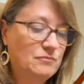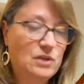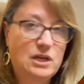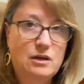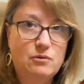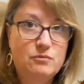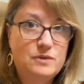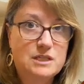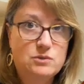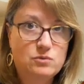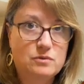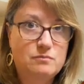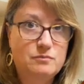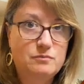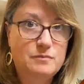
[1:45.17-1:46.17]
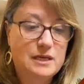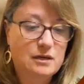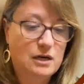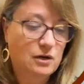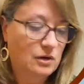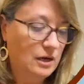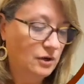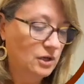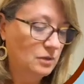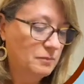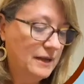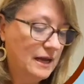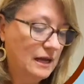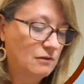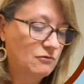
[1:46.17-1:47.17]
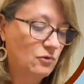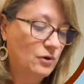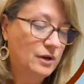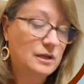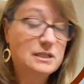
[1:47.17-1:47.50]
this would be a good palette for you.